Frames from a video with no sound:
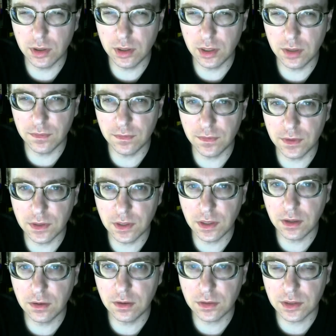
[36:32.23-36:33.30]
to get
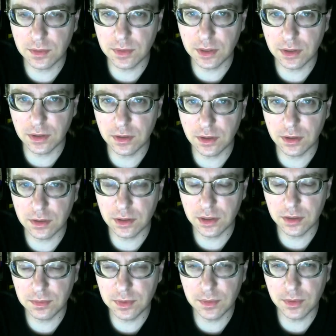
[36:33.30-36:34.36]
fatigue or something like that i
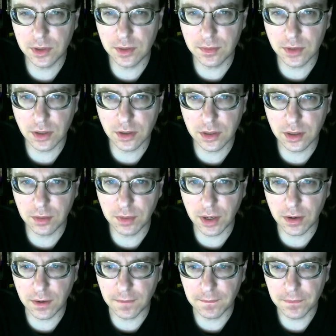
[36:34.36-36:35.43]
think people keep talking about
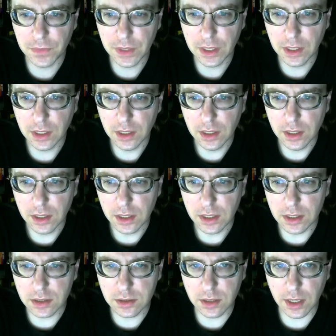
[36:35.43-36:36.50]
it
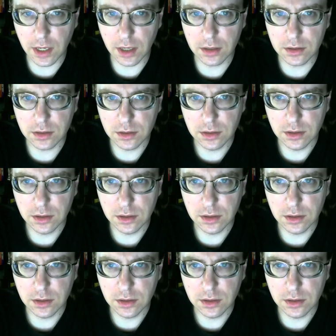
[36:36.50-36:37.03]
is that